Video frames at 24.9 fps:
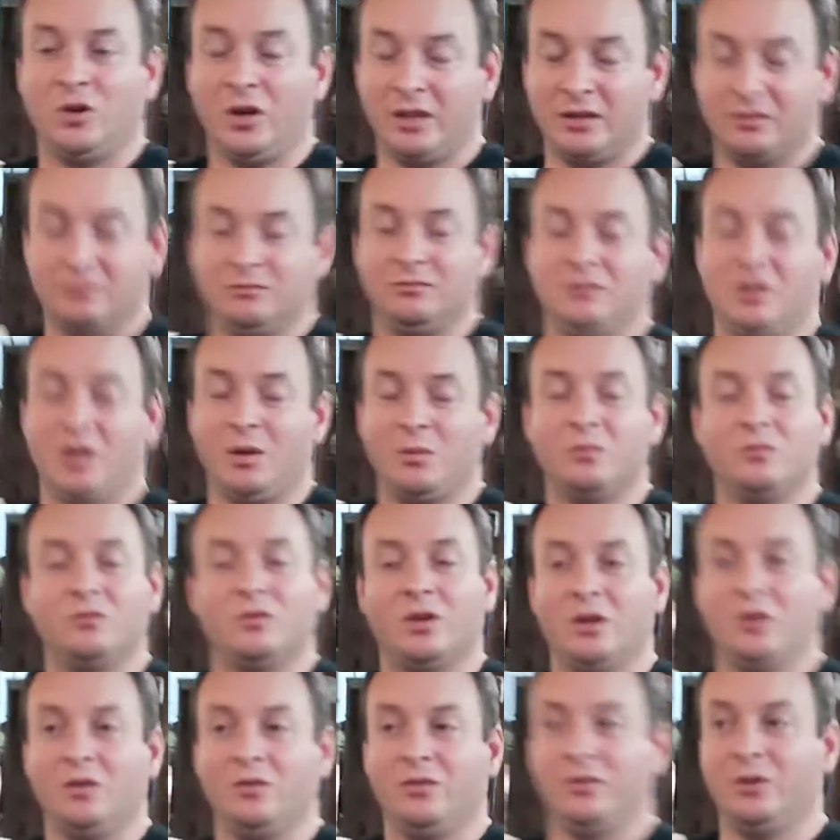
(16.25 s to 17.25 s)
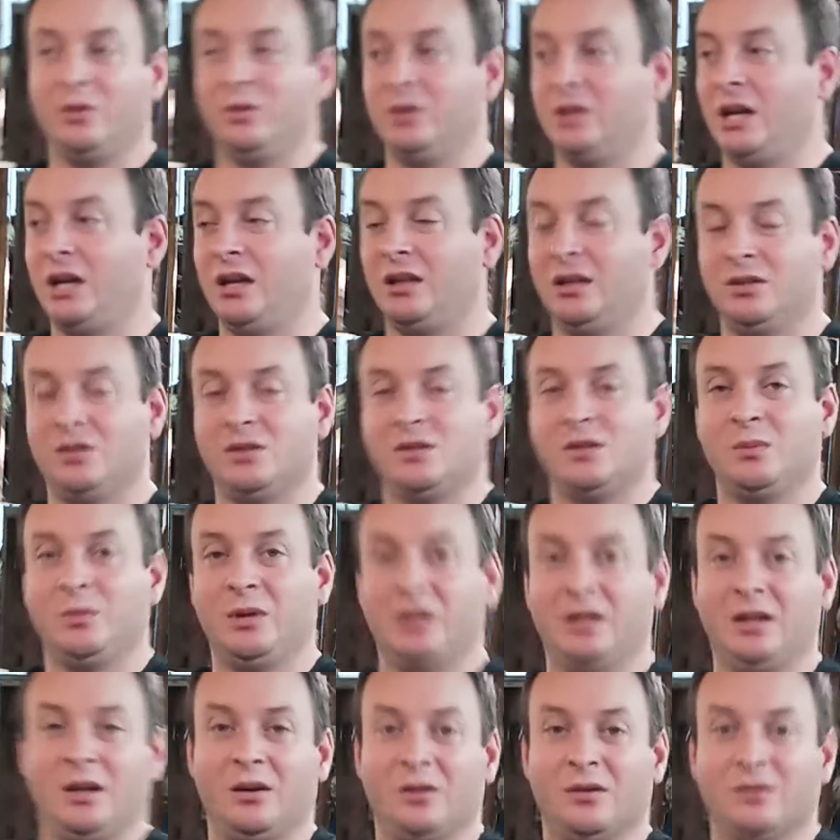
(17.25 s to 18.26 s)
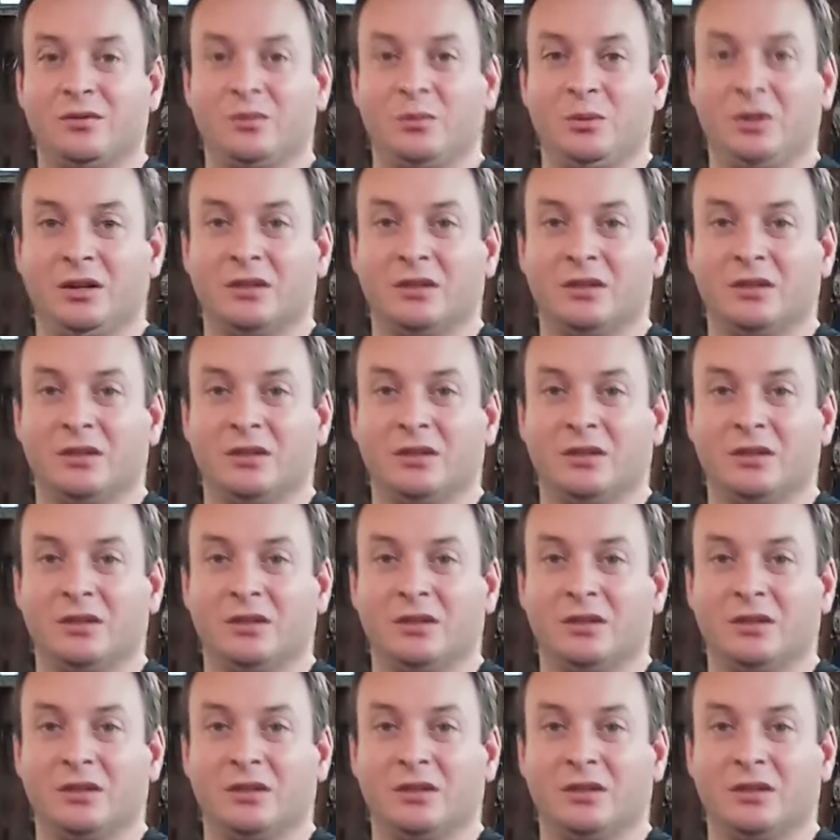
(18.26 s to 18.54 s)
Right. Yep. Right in Ocala, just about an hour from.